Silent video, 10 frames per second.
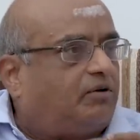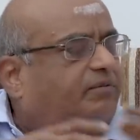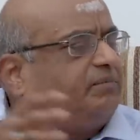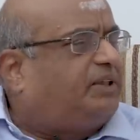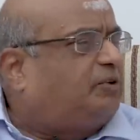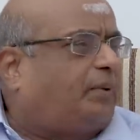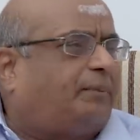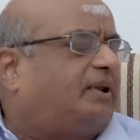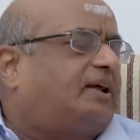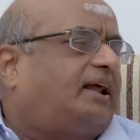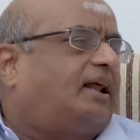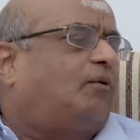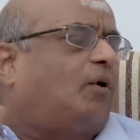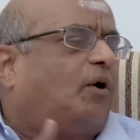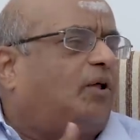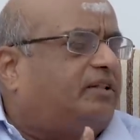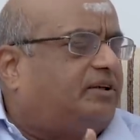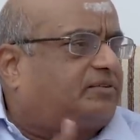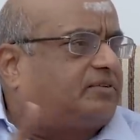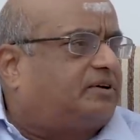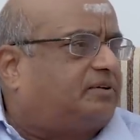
These people can have all this,